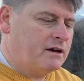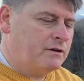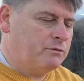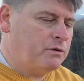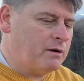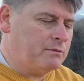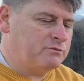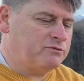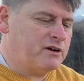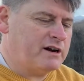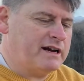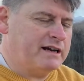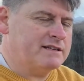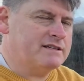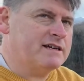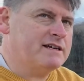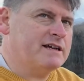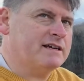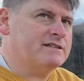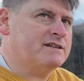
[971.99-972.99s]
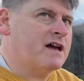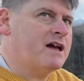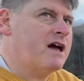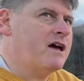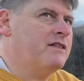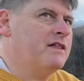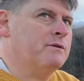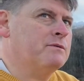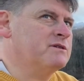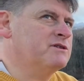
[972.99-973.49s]
What I'm trying to say is
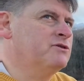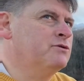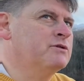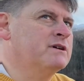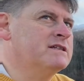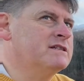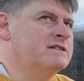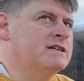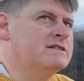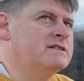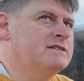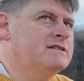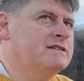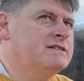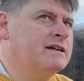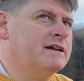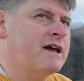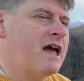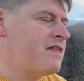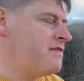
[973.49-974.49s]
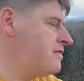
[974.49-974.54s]
there was no consistency.